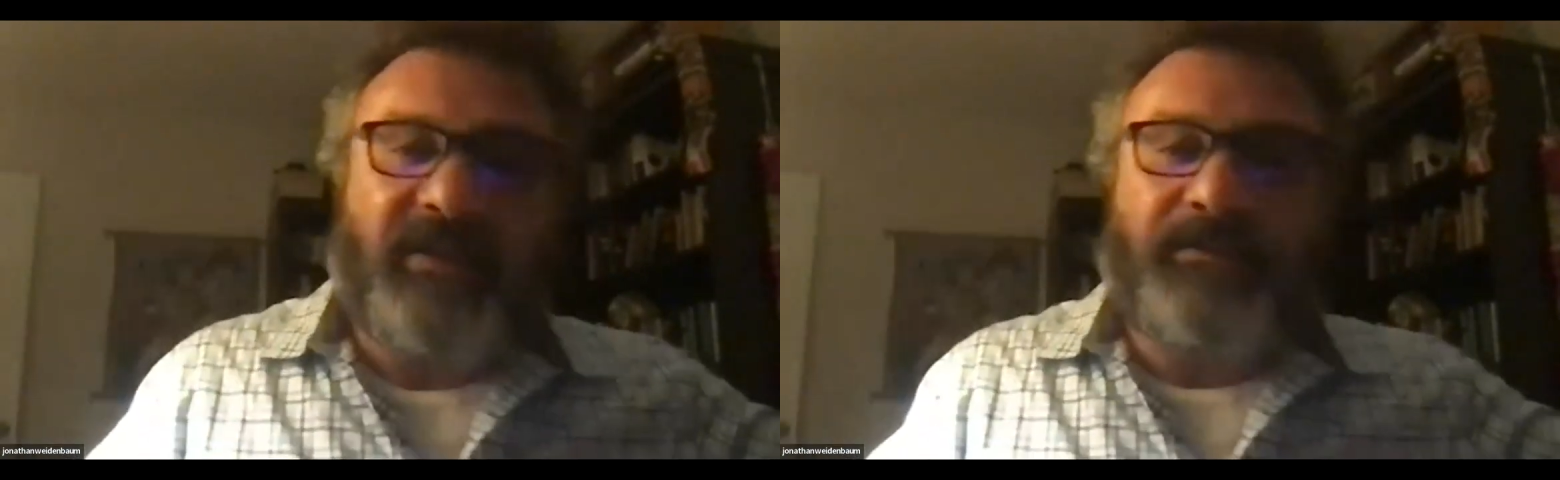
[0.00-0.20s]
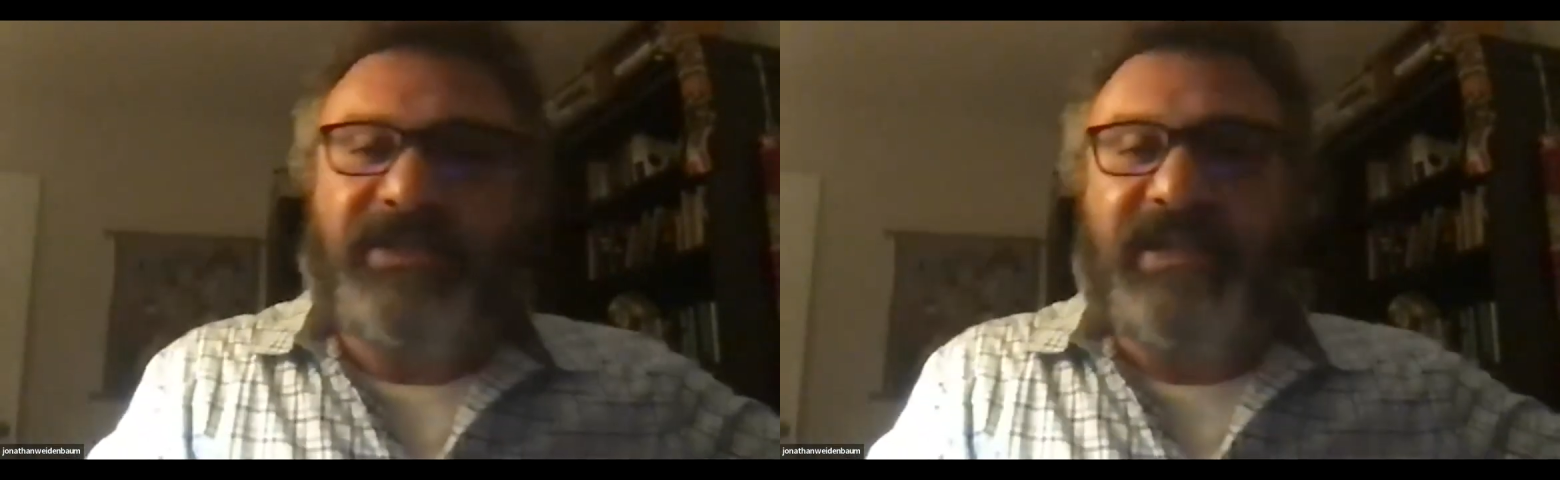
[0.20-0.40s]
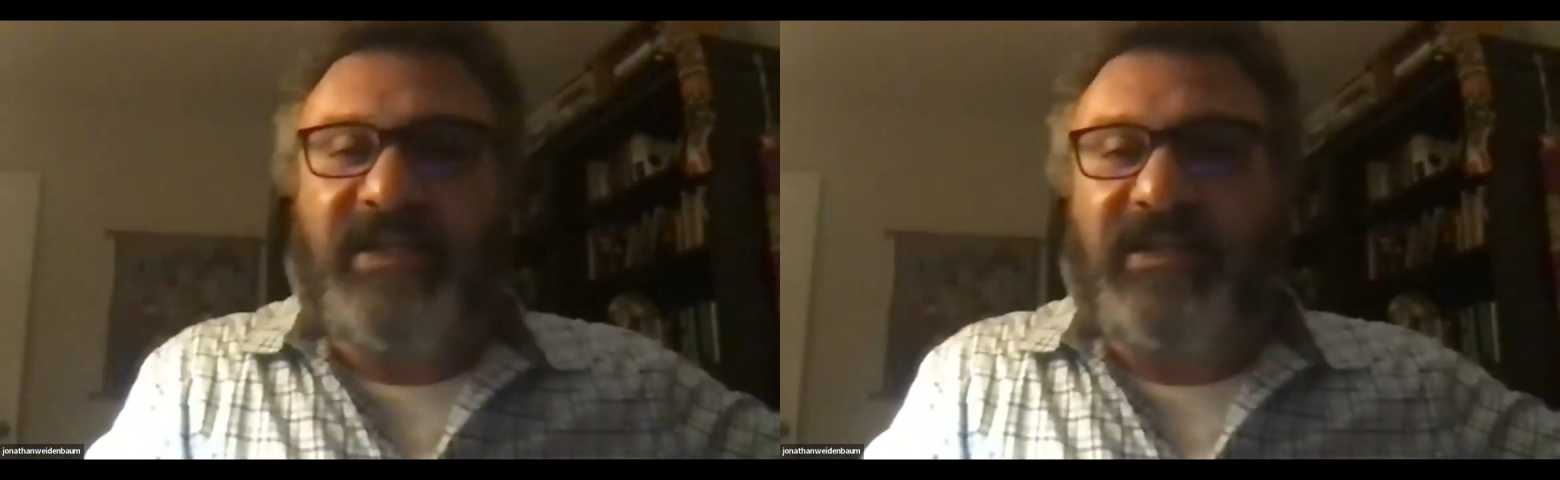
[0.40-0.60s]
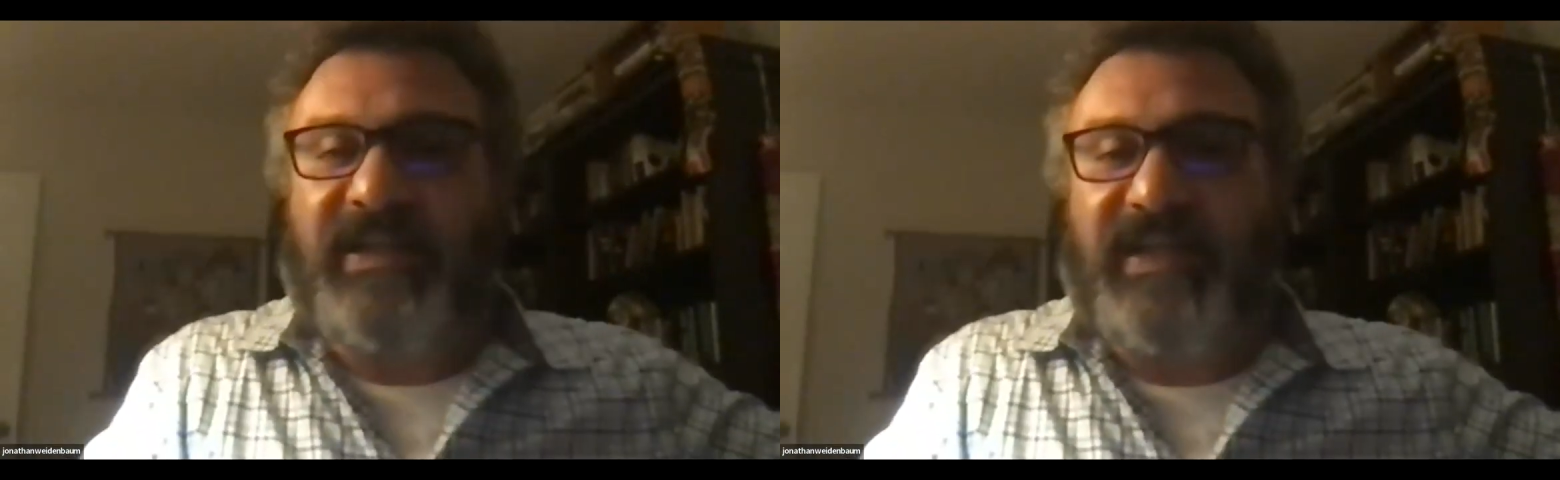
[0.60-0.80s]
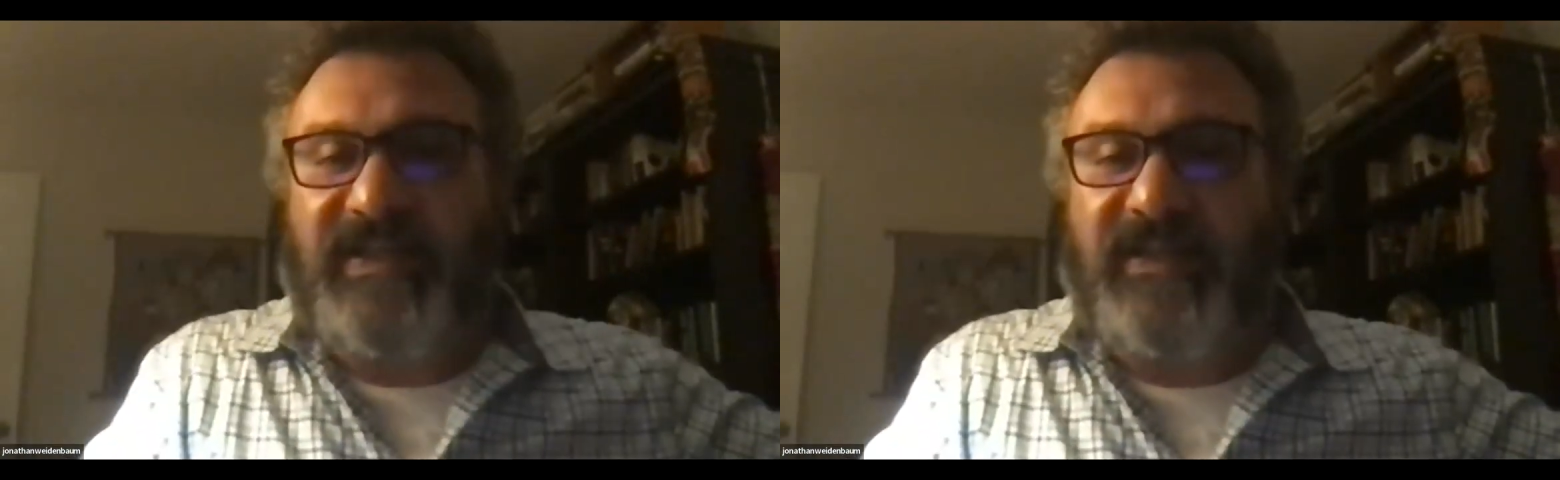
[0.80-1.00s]
particularly
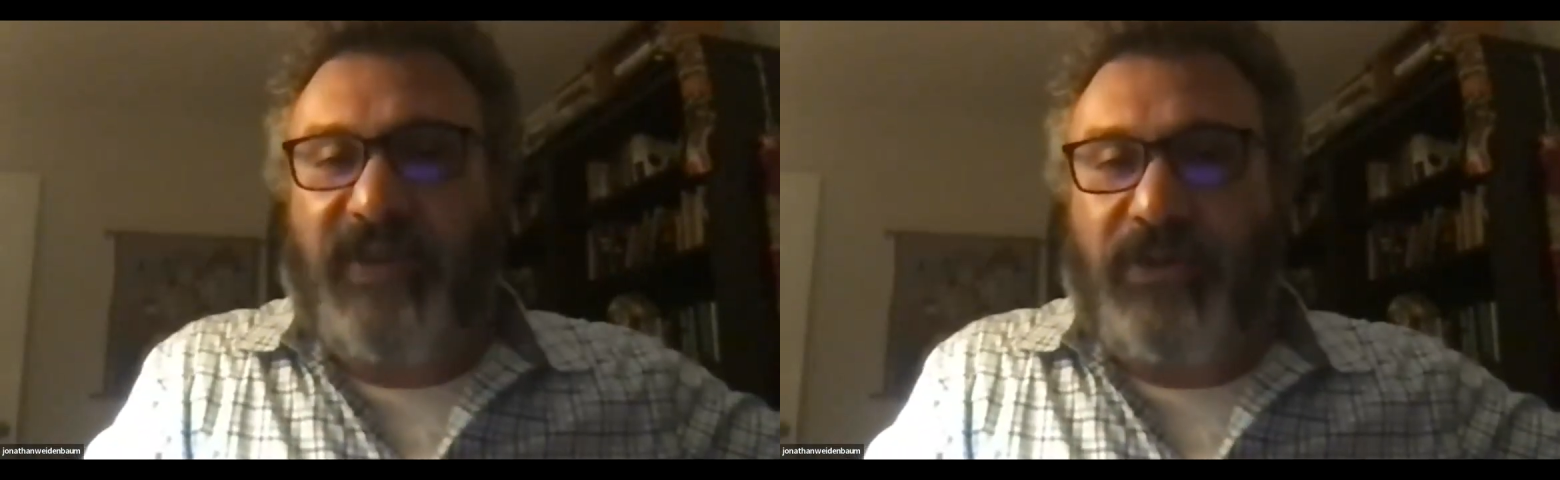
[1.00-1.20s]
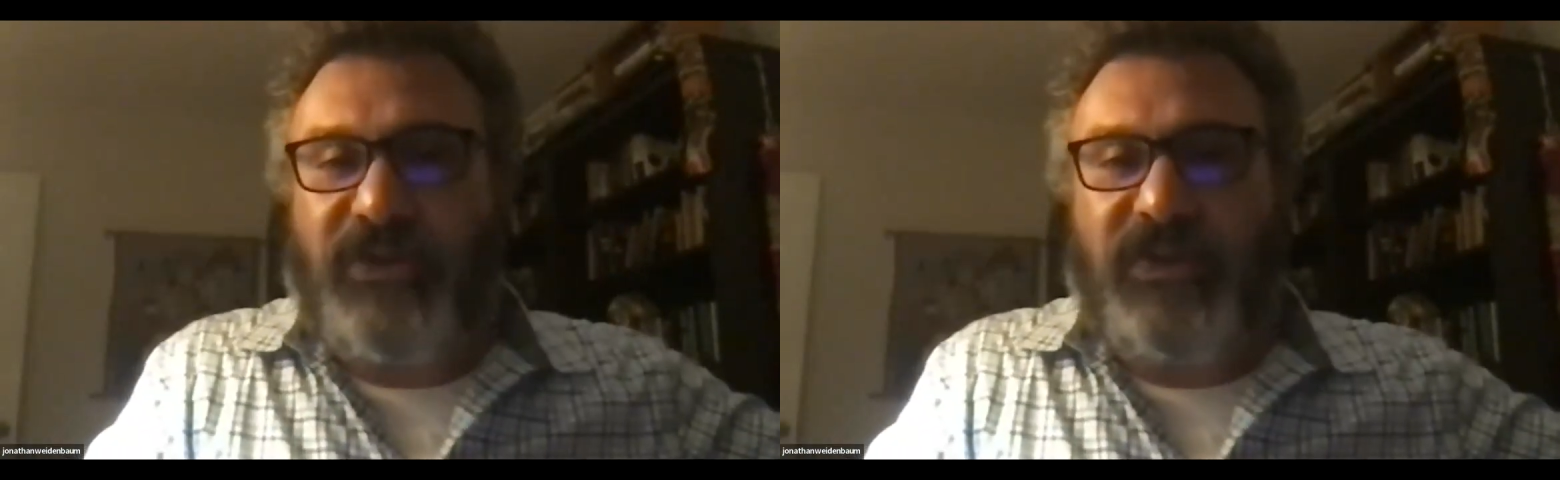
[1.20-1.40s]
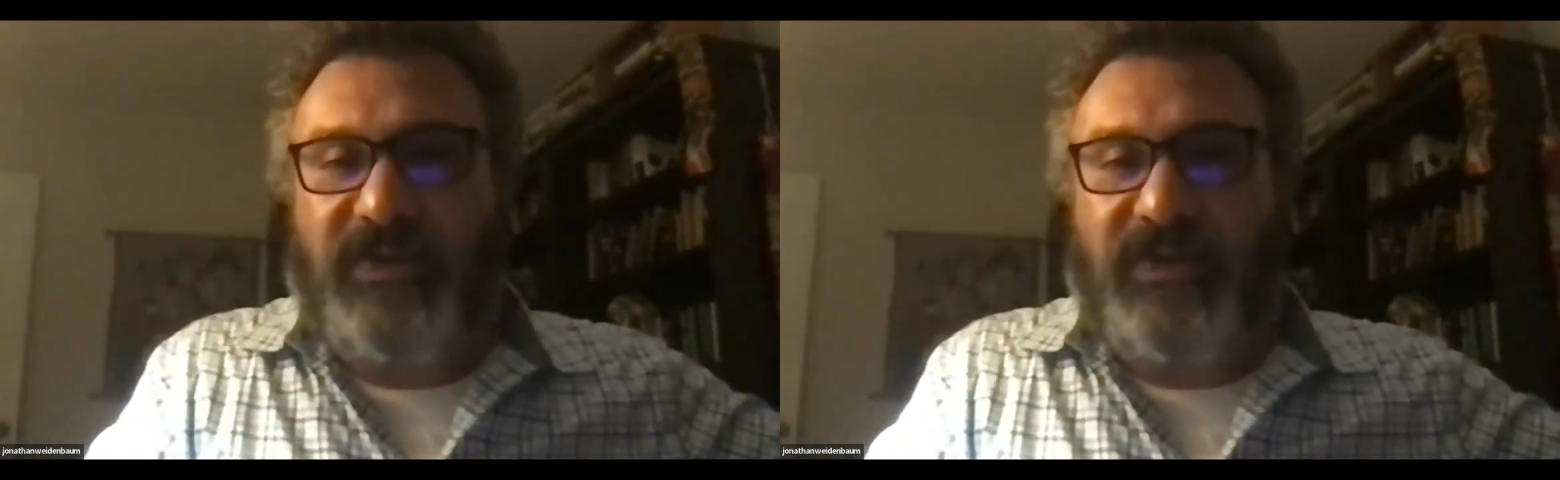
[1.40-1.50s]
his devotion